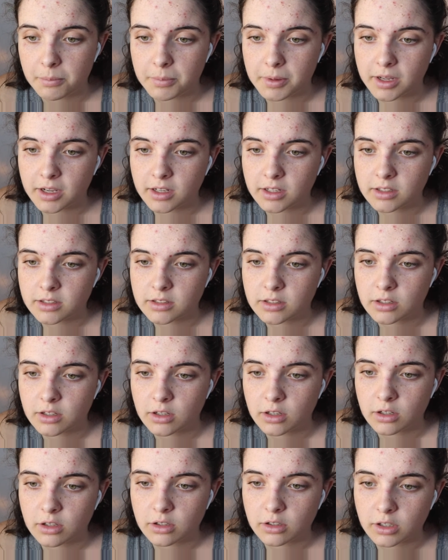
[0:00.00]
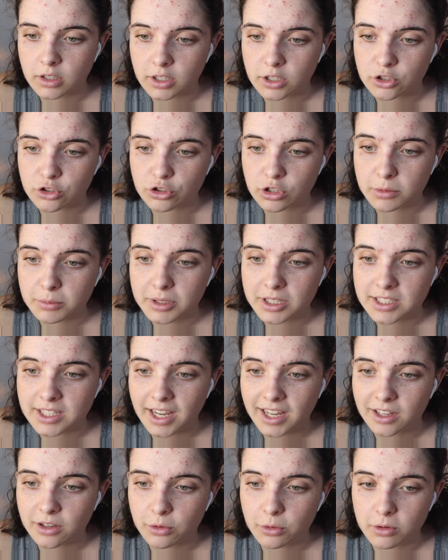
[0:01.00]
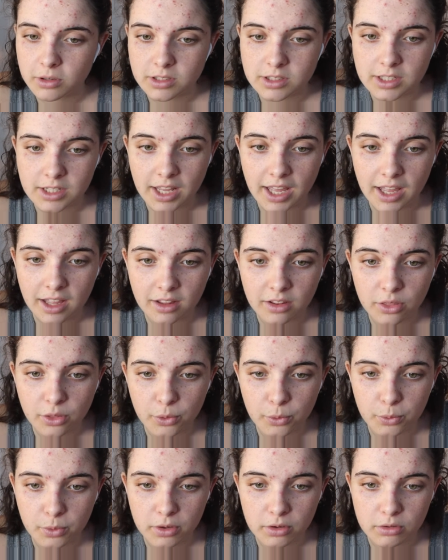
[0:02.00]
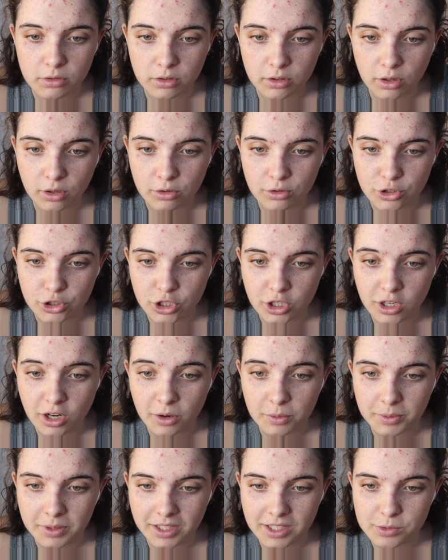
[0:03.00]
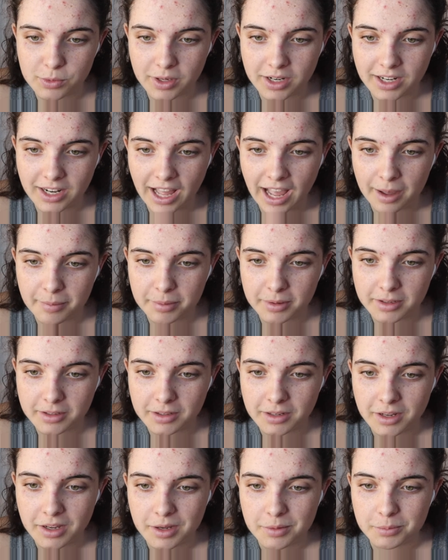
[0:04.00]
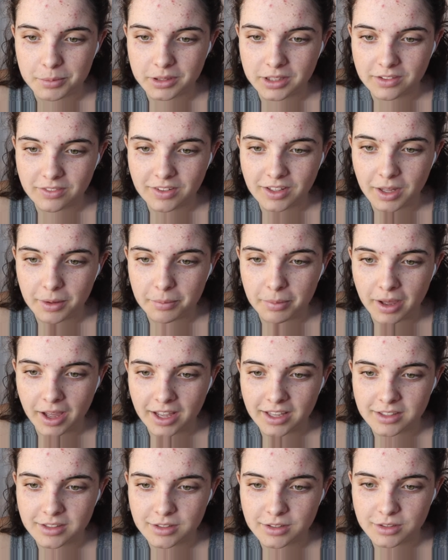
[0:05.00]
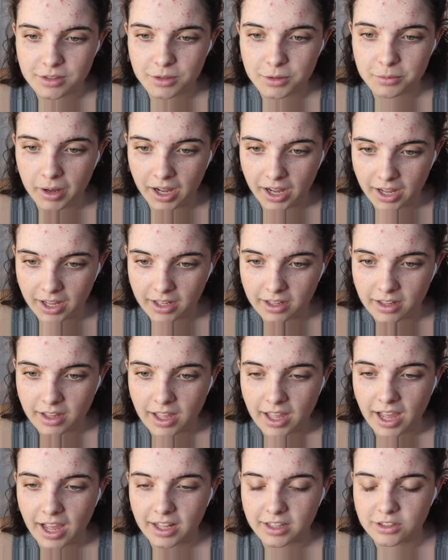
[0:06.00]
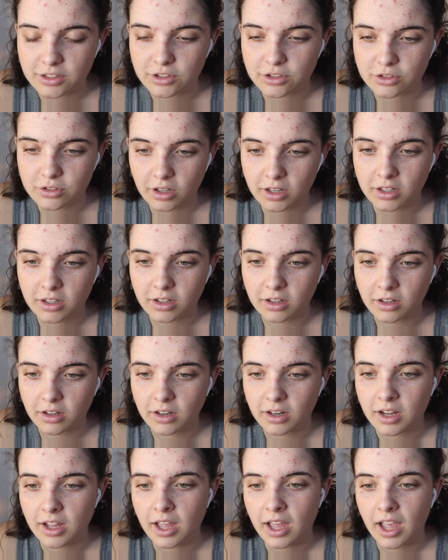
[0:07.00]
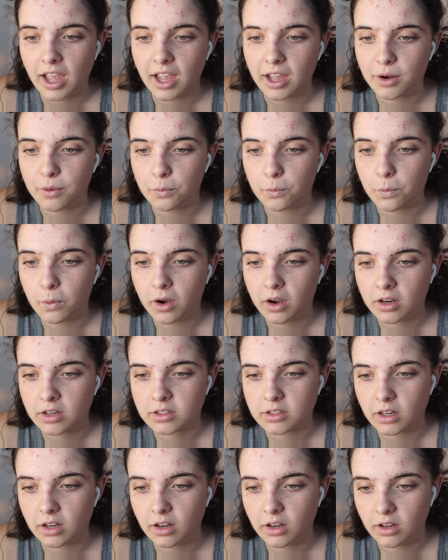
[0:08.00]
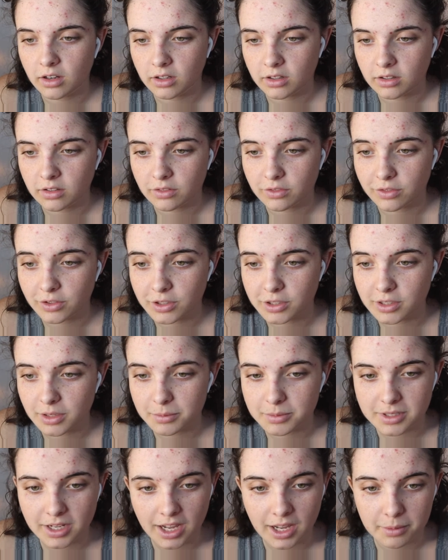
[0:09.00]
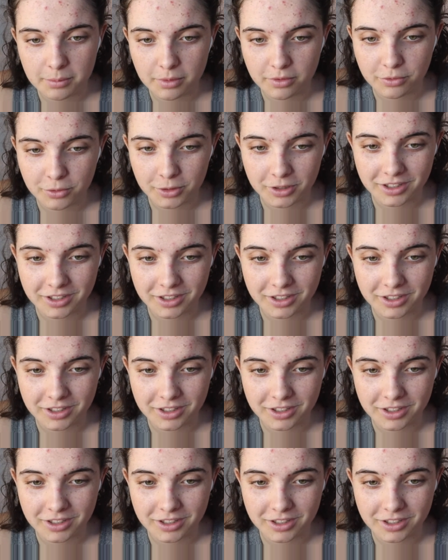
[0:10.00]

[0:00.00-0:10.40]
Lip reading: Because her extremely tight corset held the wound closed, she did not realize what had happened, believing a passerby had struck her, and walked on for some time before